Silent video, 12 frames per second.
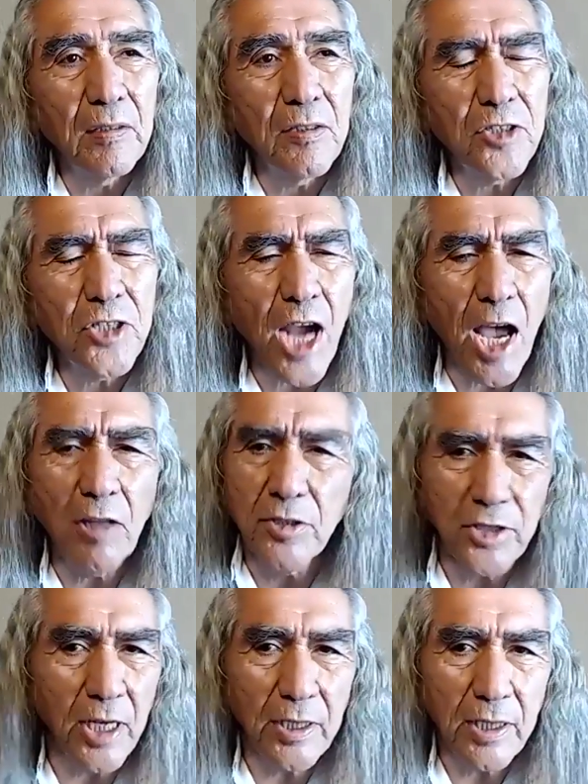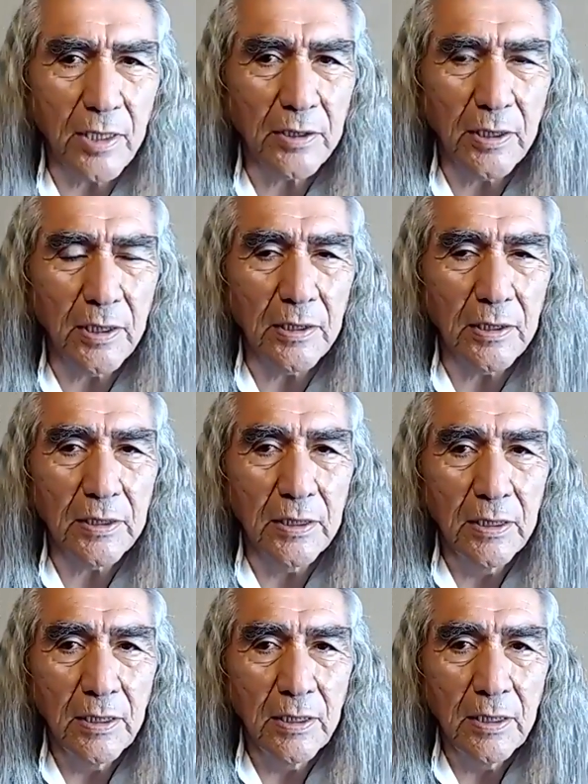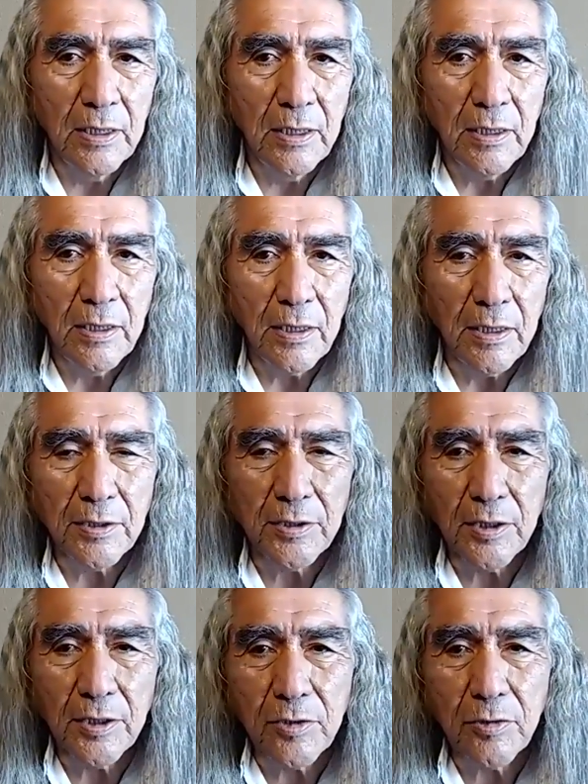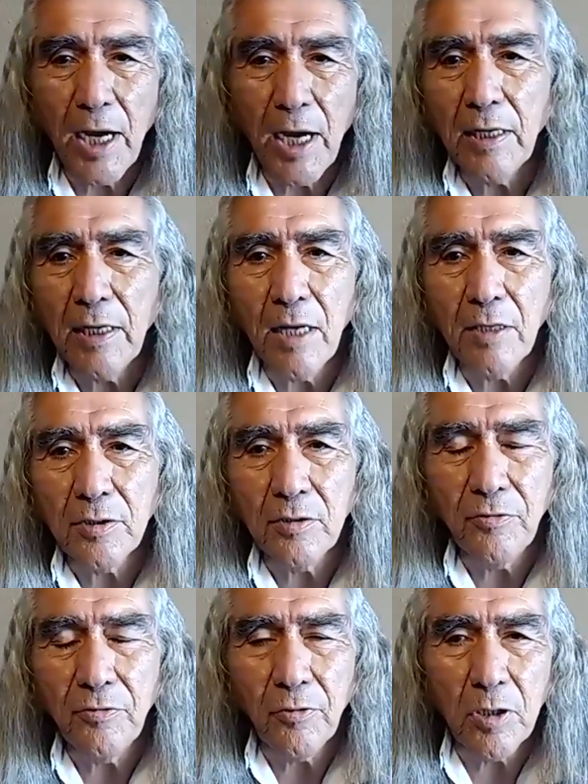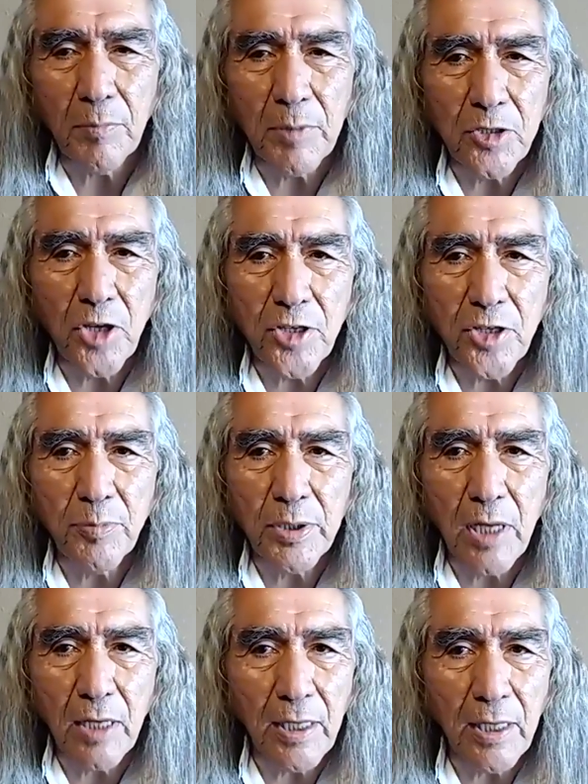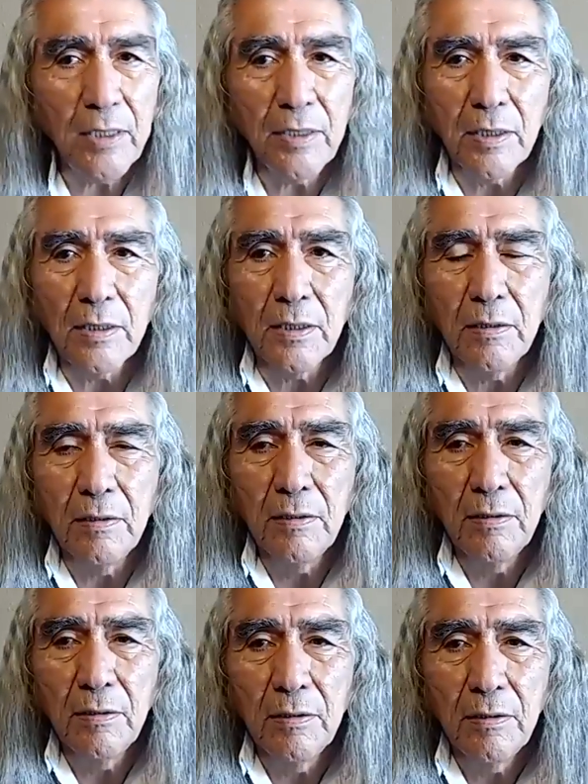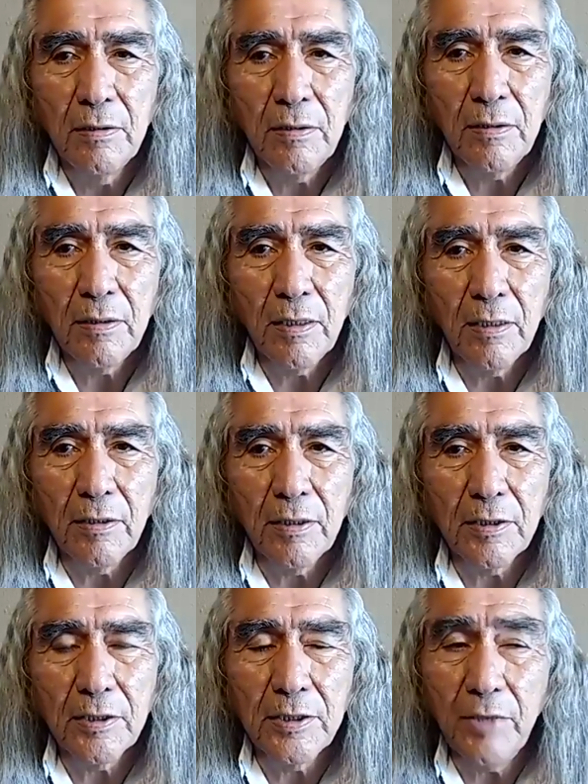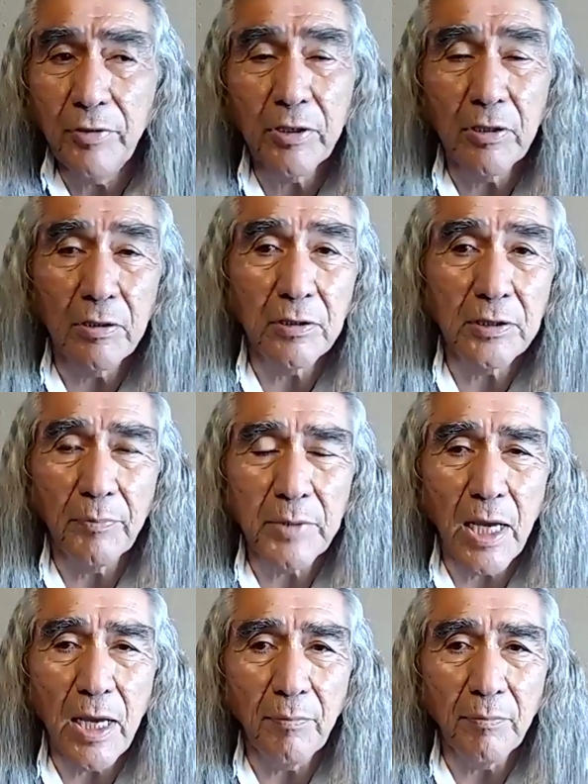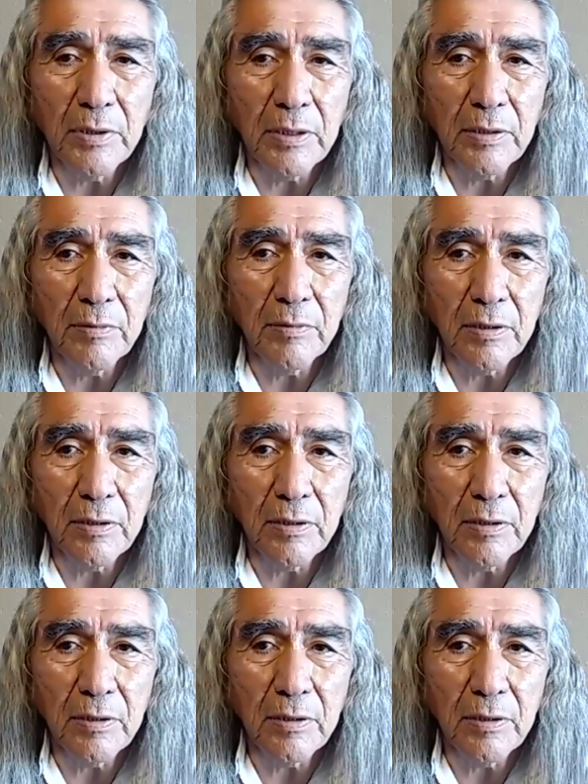challenge, I guess it is to try not to form a judgment on anything. And it's difficult sometimes.